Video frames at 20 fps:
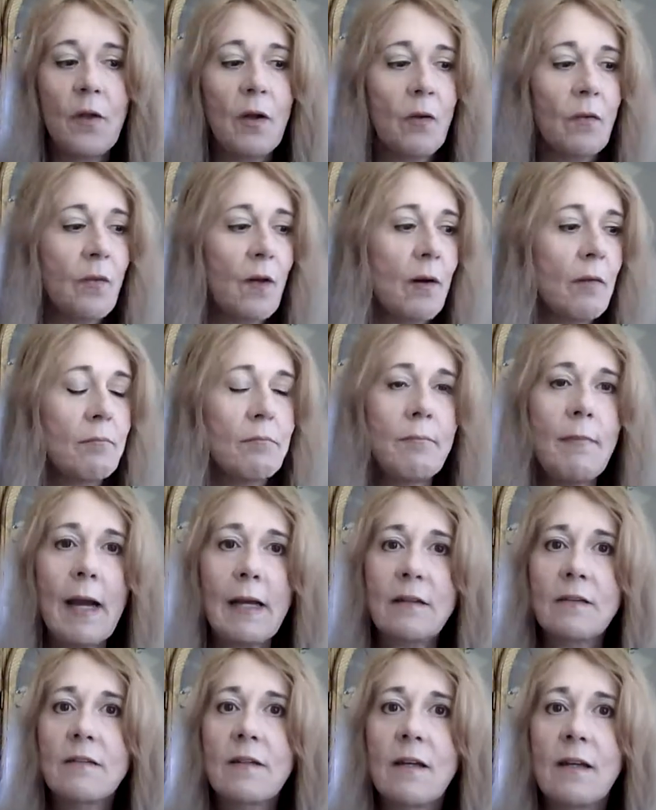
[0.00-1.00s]
They're the
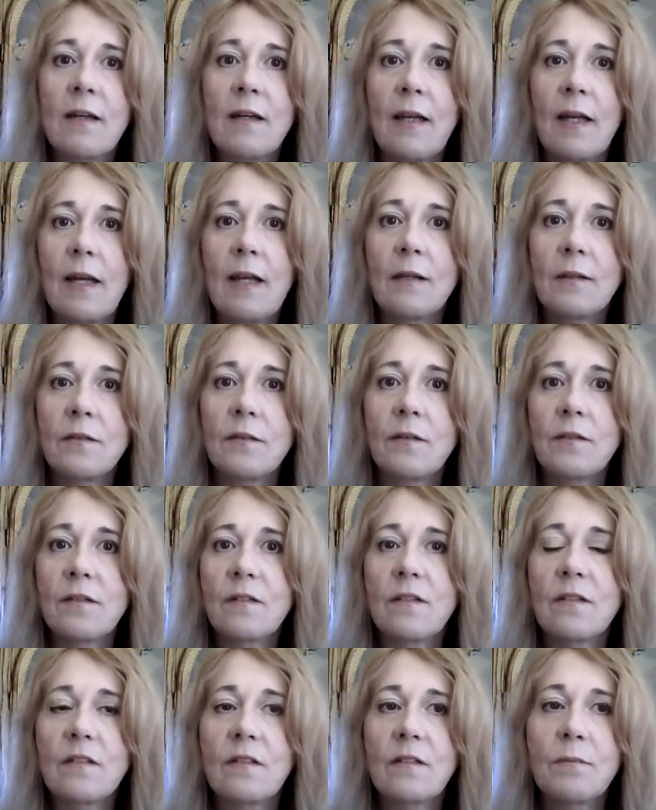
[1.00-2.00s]
Mexican candles,
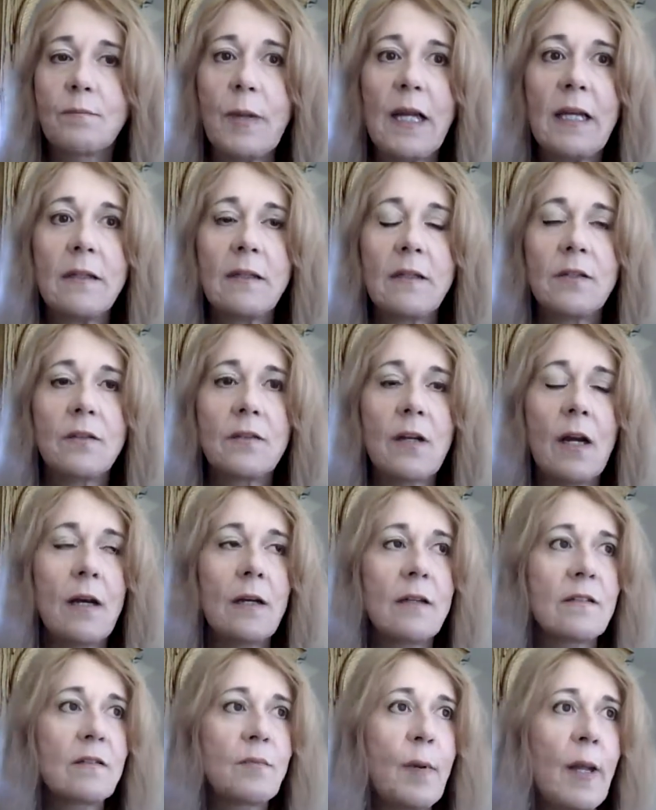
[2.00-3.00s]
the
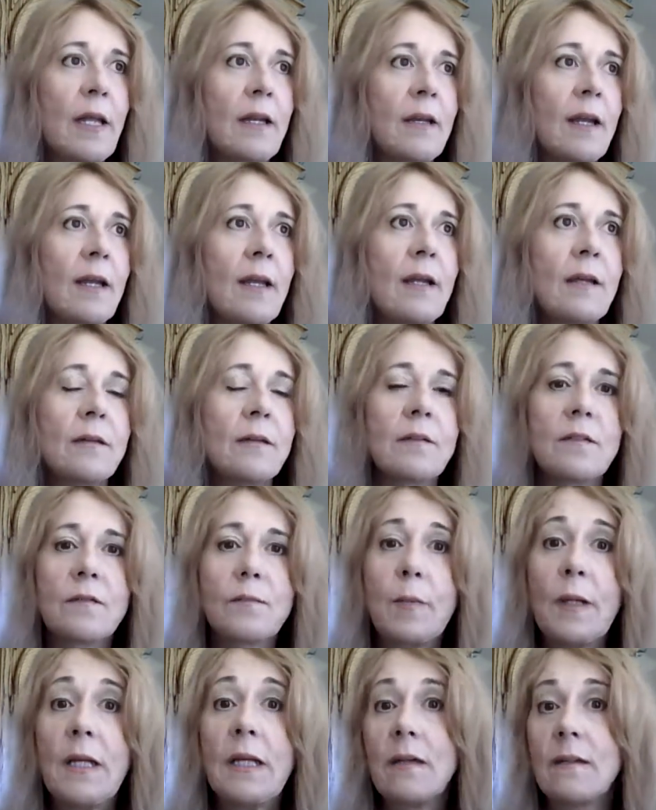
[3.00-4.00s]
Hispanic candles,
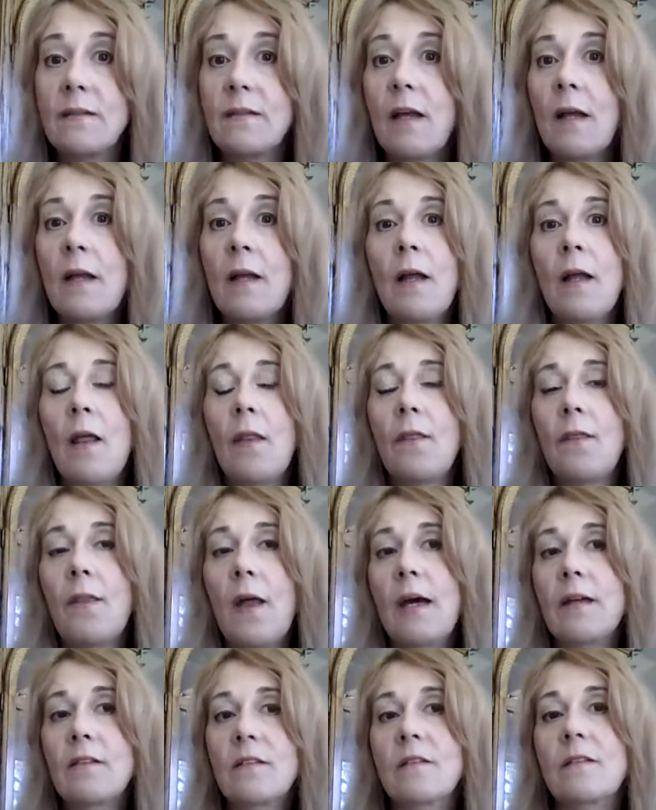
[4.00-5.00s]
because
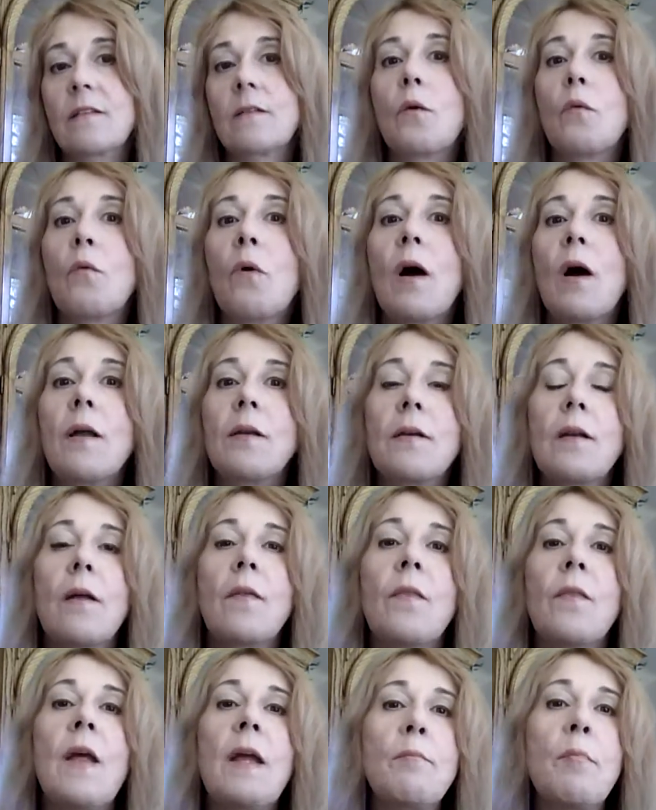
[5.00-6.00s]
that's what
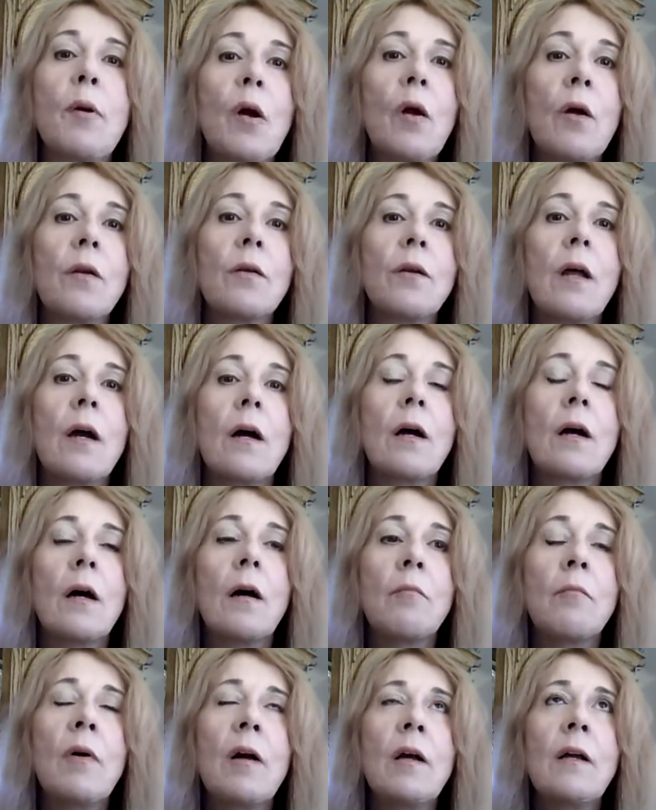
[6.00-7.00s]
they burn,
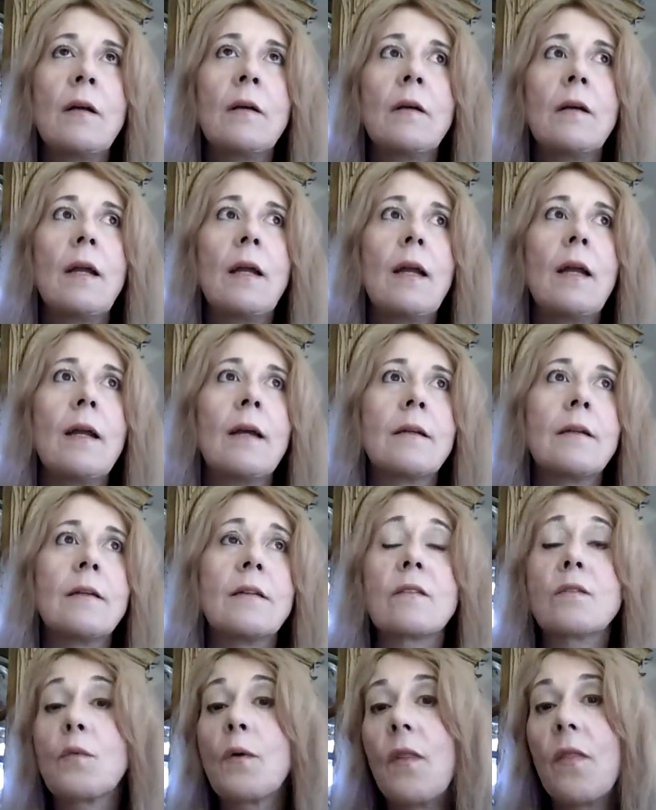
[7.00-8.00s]
and
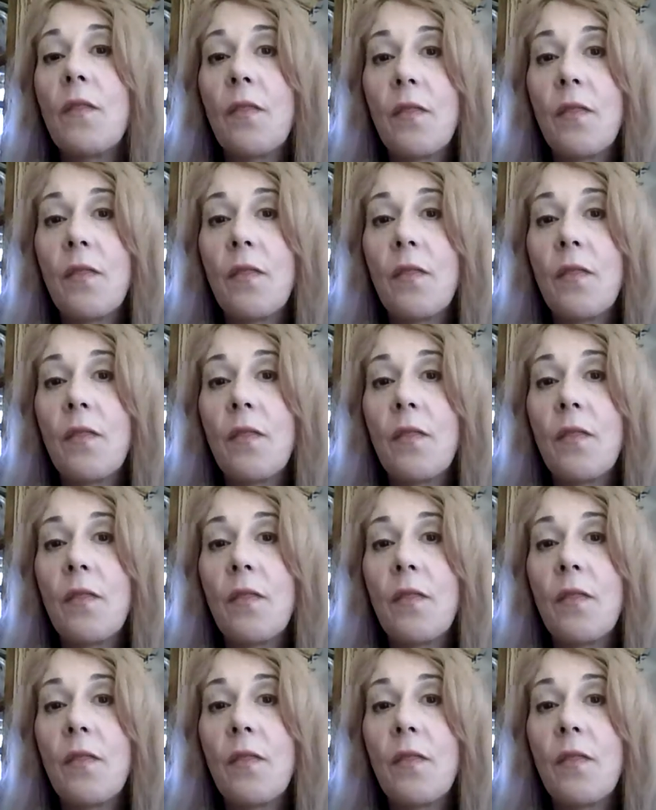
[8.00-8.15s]
that's